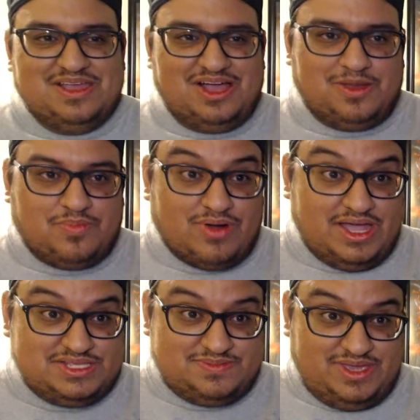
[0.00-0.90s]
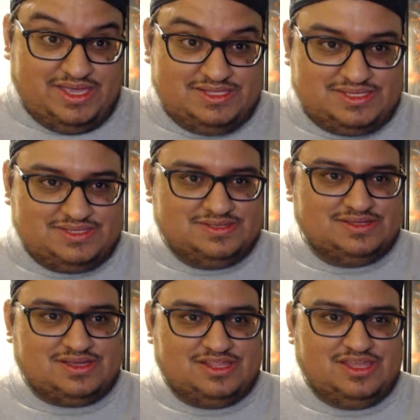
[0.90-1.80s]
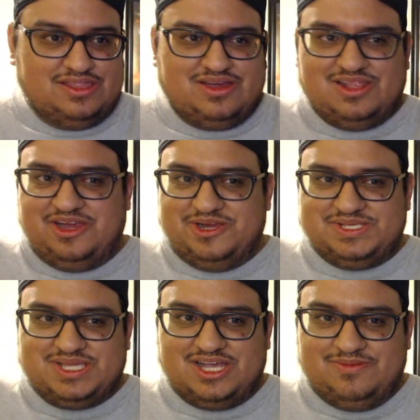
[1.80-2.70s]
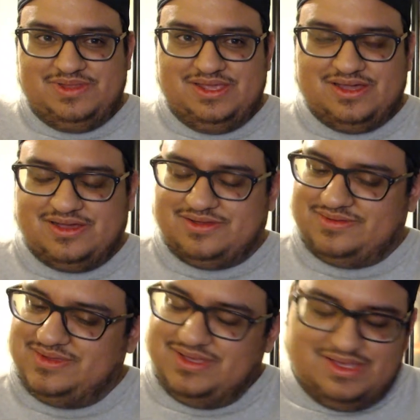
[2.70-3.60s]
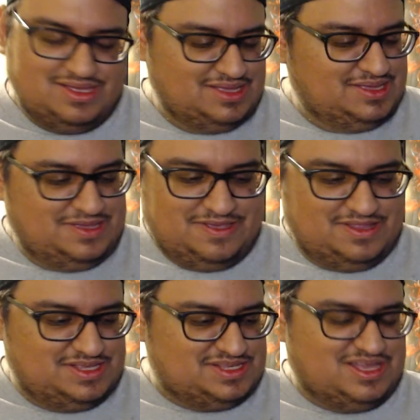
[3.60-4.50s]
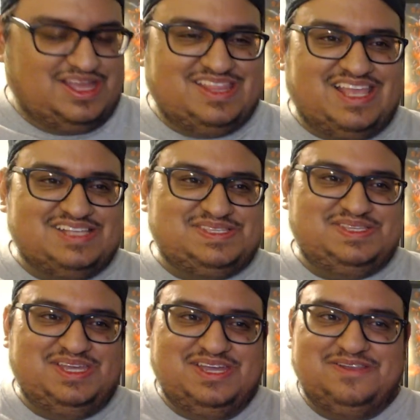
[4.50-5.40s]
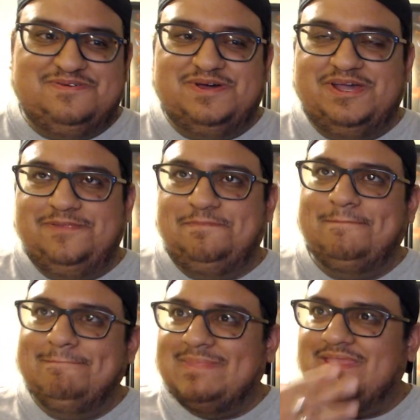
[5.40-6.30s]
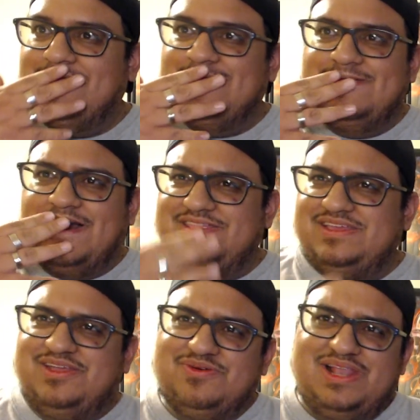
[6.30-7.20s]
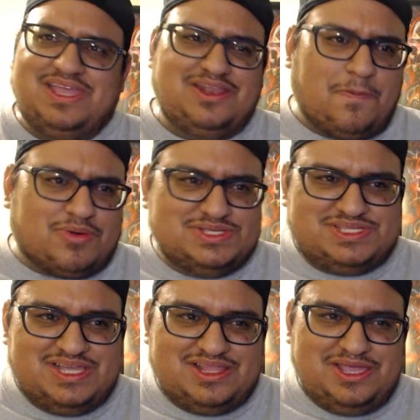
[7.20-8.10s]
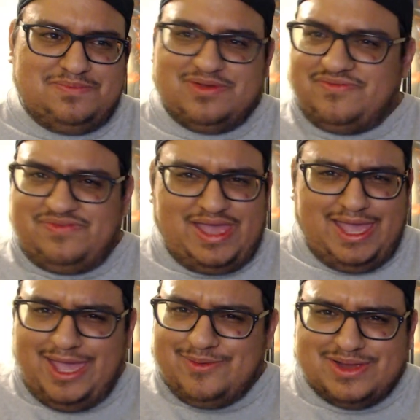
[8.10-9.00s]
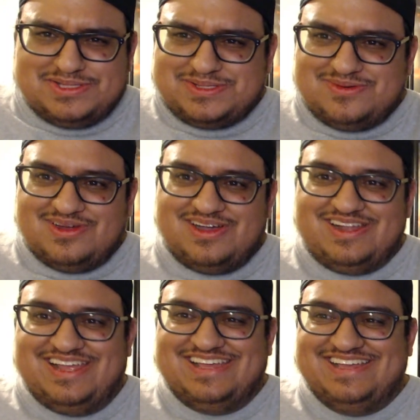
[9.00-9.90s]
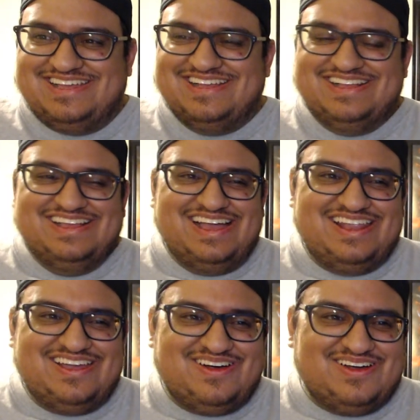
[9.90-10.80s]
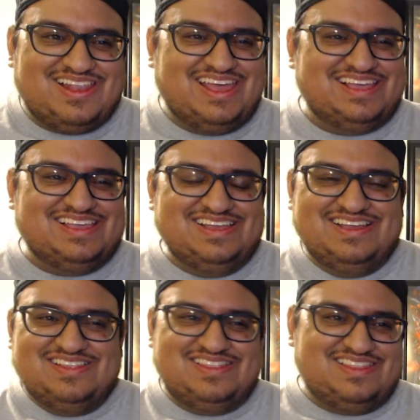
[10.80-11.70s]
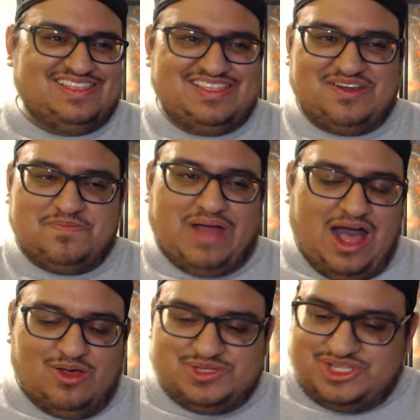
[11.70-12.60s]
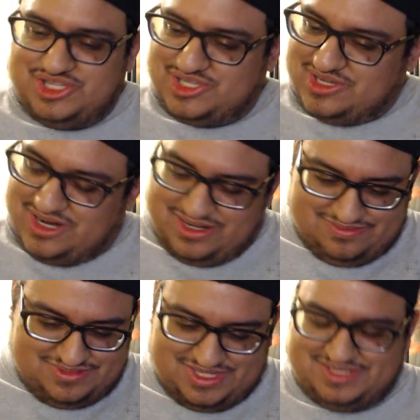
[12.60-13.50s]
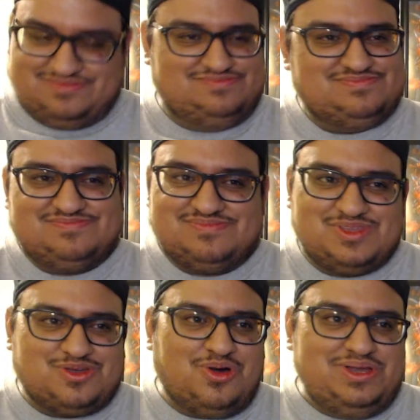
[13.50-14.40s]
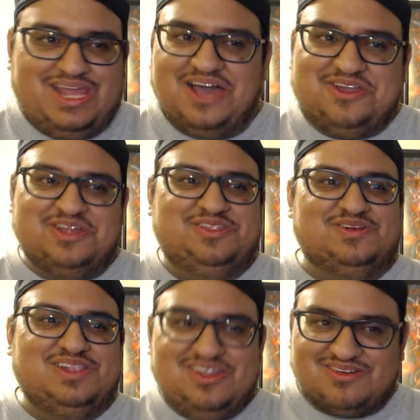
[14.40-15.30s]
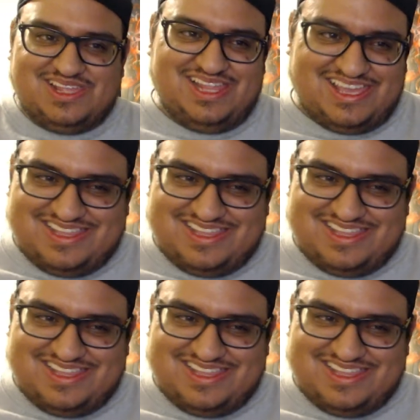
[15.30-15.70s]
Bridesmaids, another hilarious comedy. Oh, that scene when I think they were like in a Brazilian buffet restaurant, and they all like their bowels just start just going down under, literally. Like